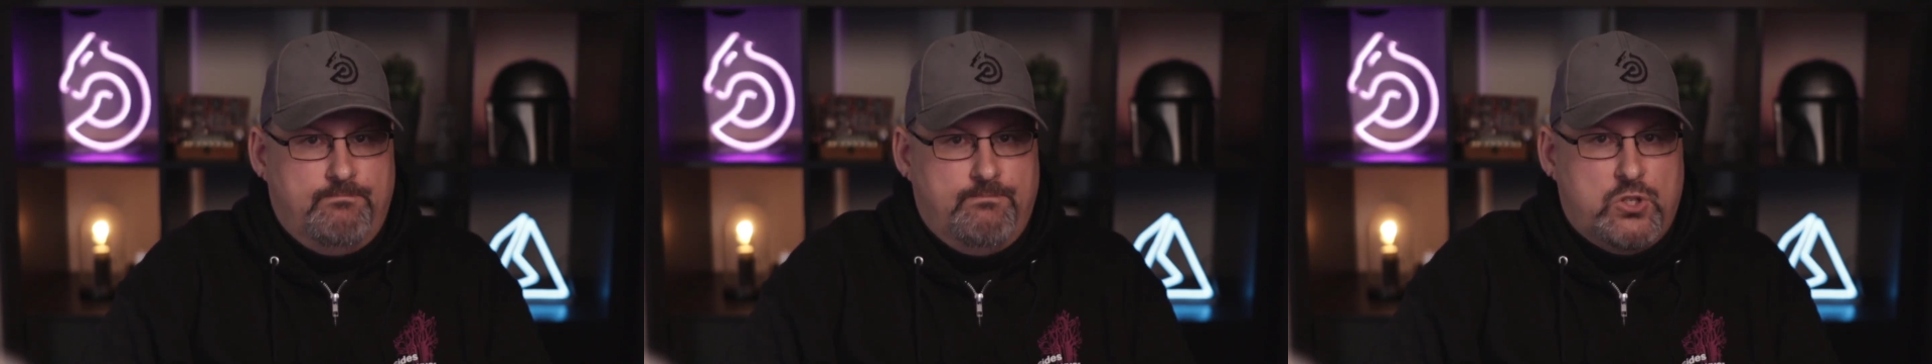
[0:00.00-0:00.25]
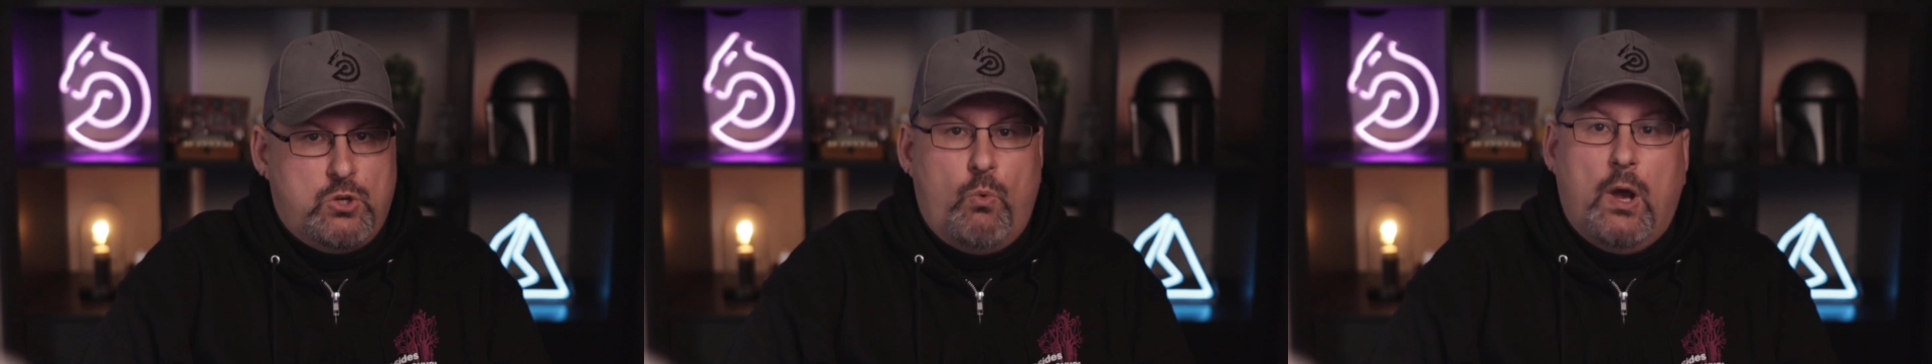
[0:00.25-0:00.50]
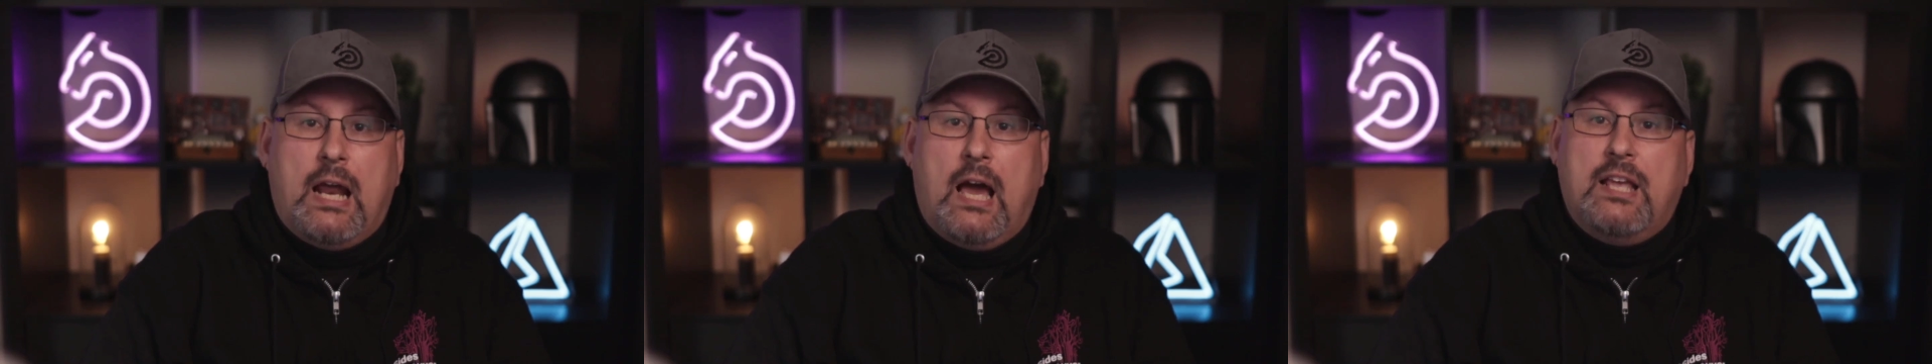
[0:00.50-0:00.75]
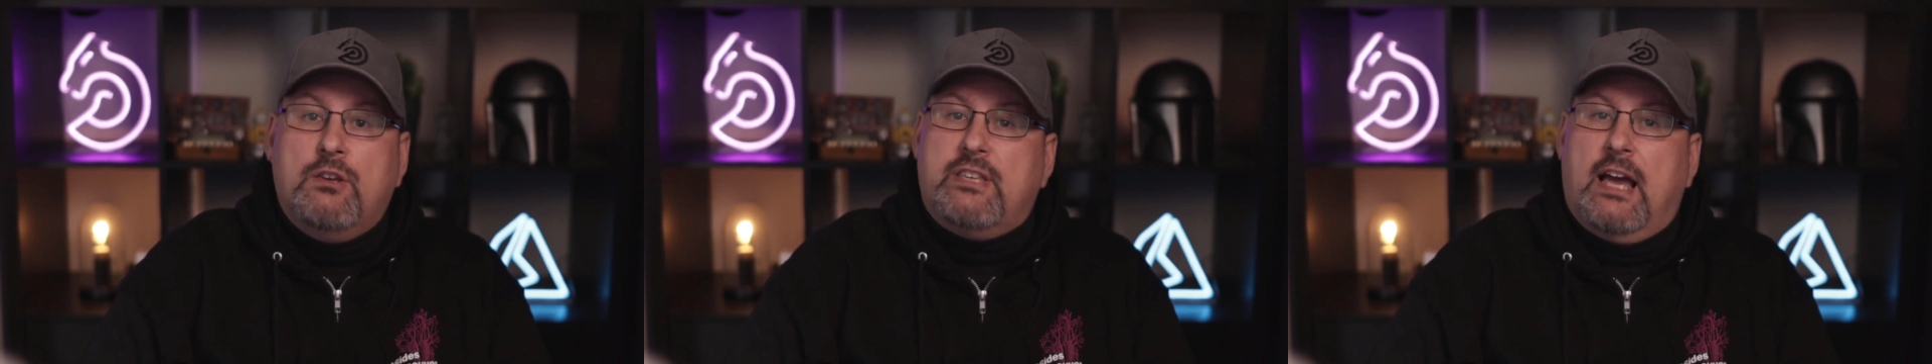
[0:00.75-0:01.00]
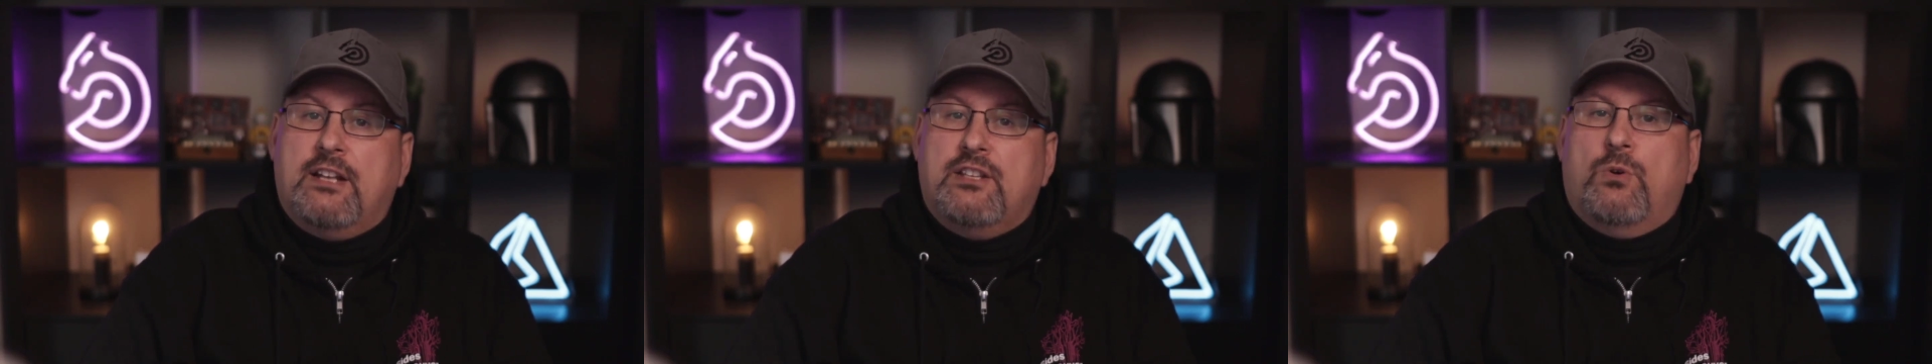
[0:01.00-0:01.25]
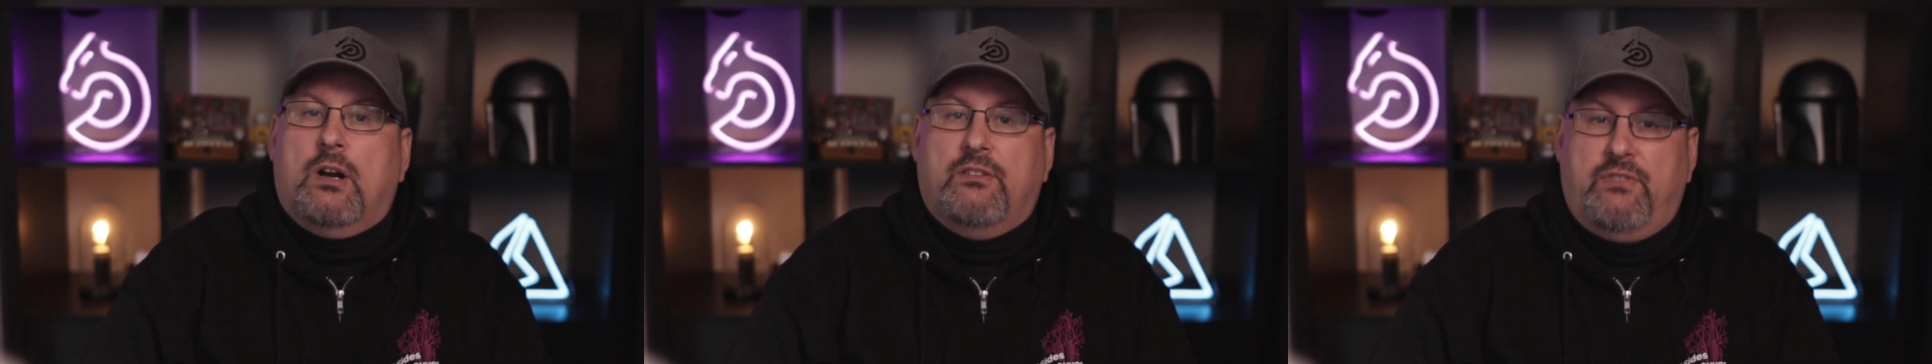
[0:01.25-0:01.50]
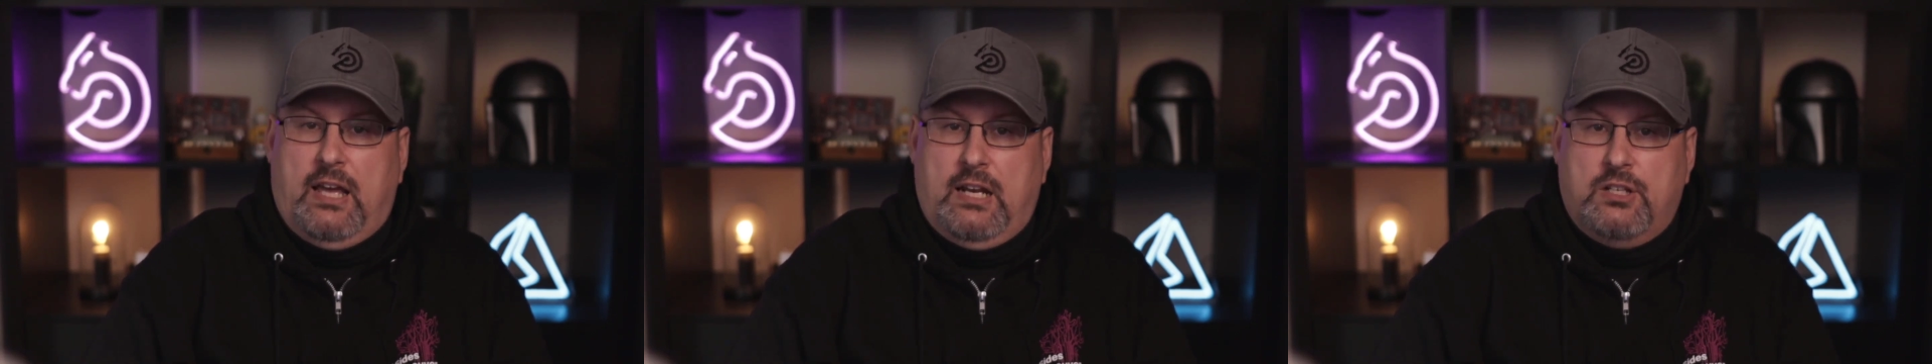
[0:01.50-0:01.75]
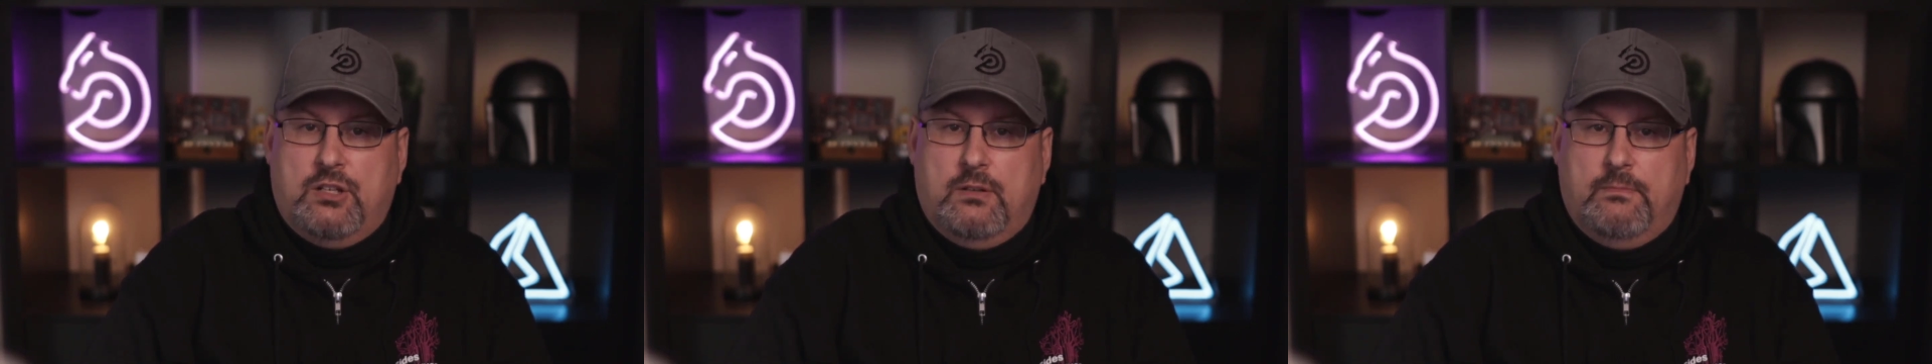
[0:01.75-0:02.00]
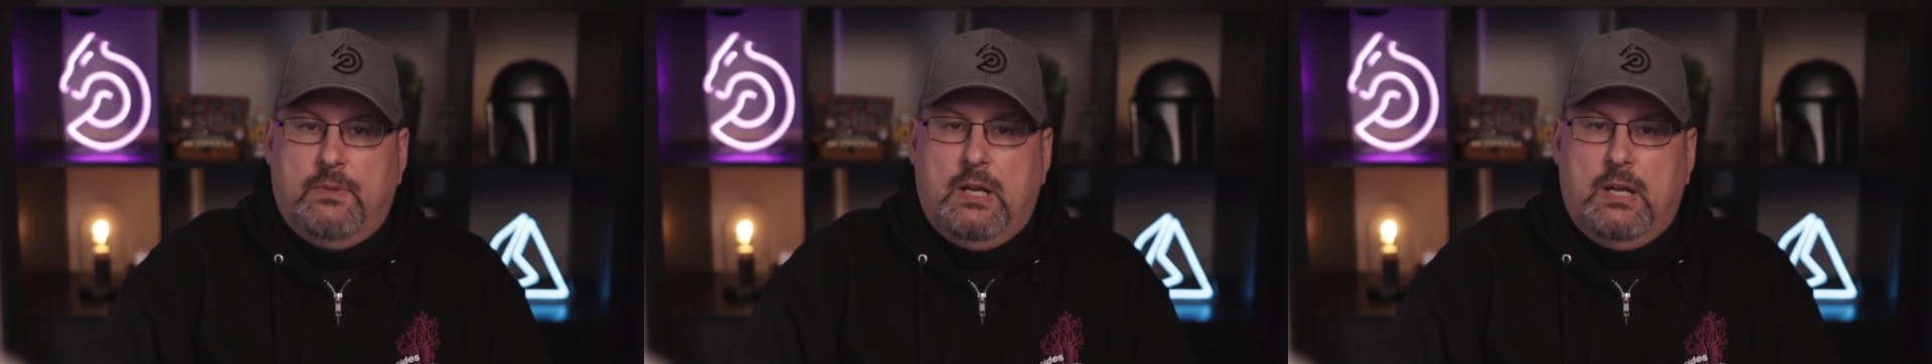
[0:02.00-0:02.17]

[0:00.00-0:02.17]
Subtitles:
So why not use that to our advantage?